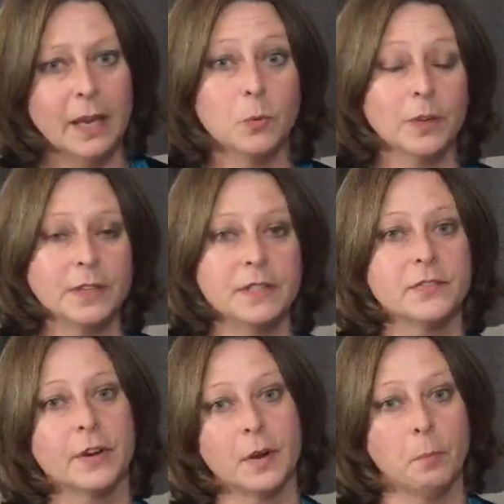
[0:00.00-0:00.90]
It really is
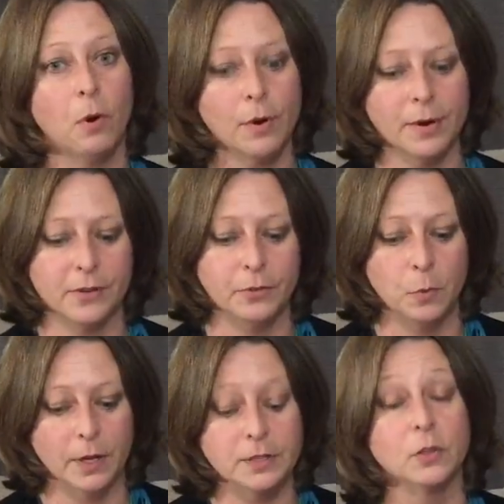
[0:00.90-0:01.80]
very important if you
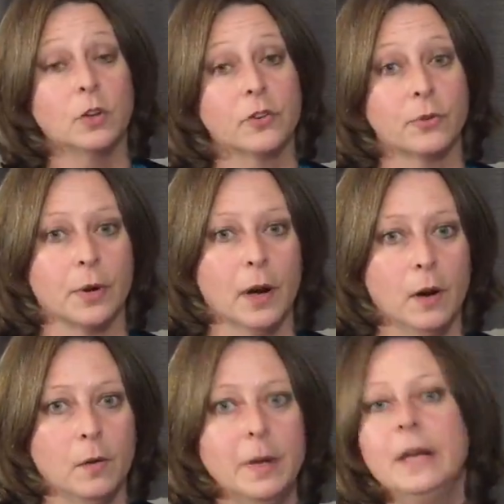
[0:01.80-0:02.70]
want to look for a
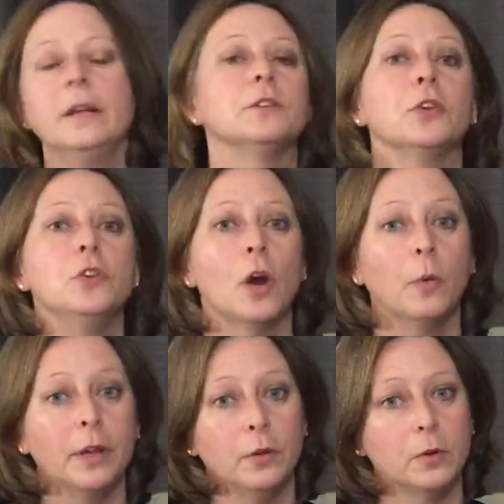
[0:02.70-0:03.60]
home to know
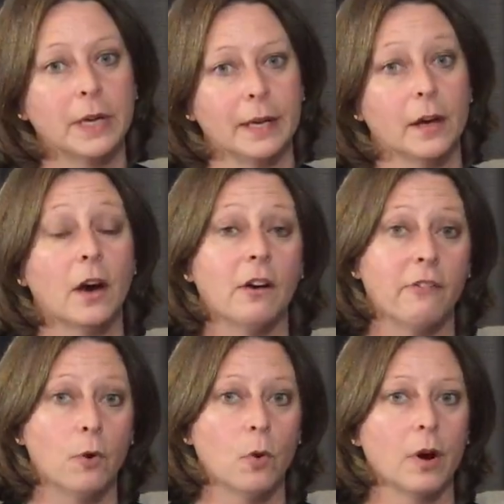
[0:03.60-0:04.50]
what you can
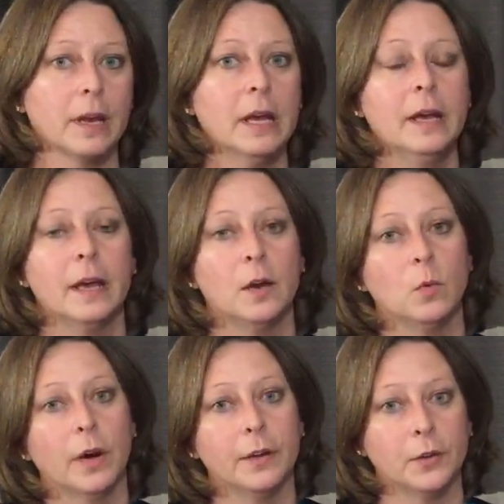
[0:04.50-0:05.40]
afford and
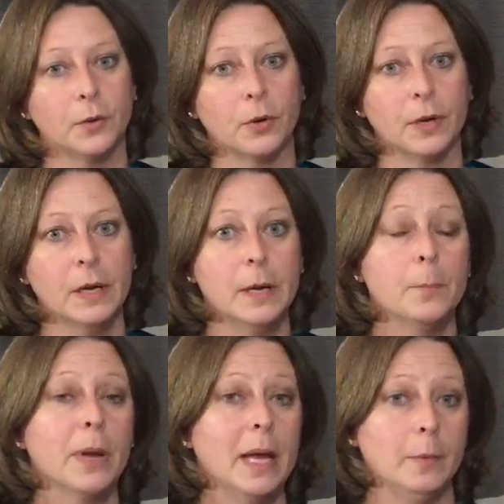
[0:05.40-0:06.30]
what your
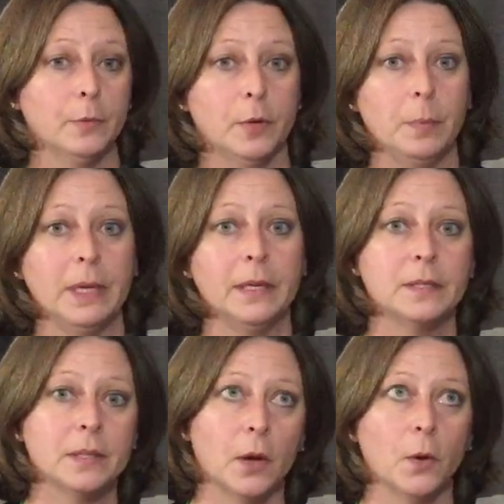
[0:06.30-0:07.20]
payment would be,
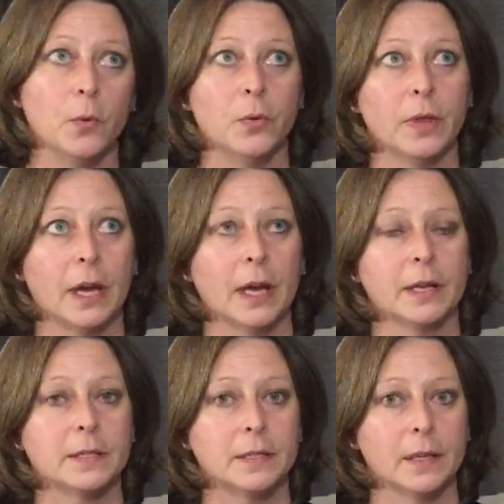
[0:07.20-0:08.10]
so
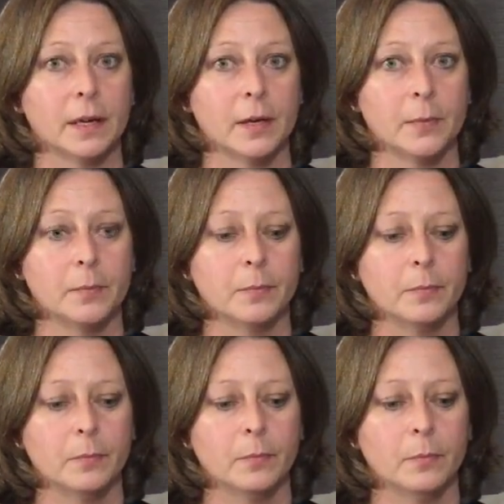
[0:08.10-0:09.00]
that
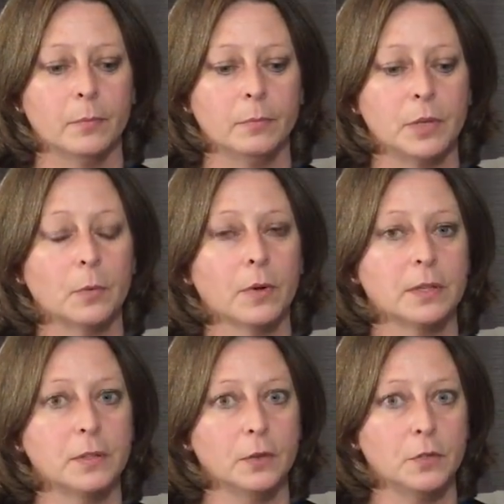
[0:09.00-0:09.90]
don't want
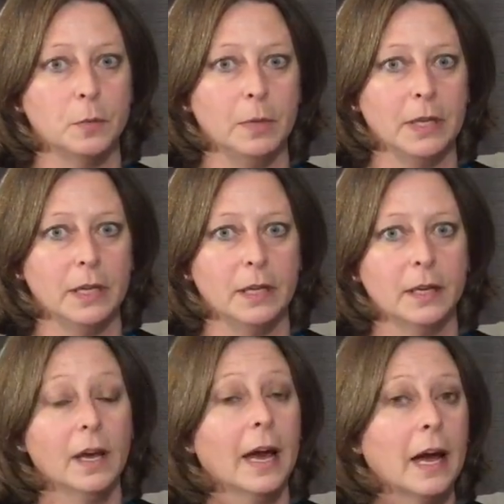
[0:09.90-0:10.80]
you to be
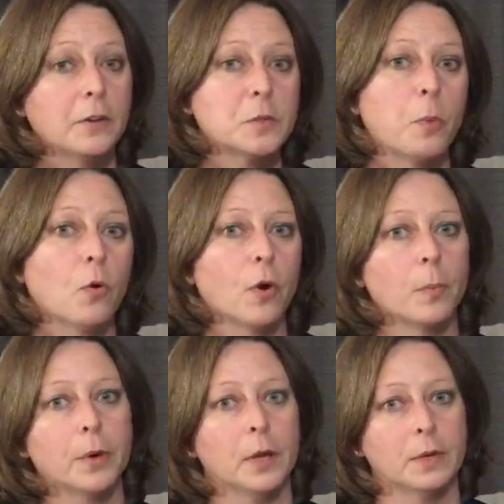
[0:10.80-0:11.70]
house
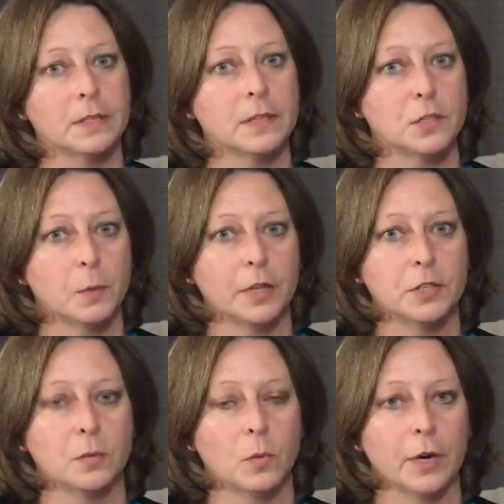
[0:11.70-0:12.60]
poor, put you in a
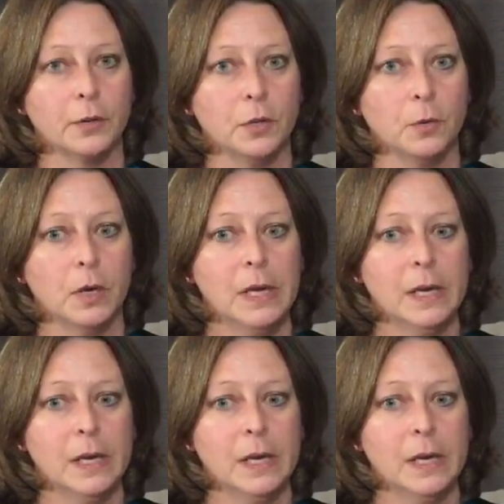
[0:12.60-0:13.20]
situation where you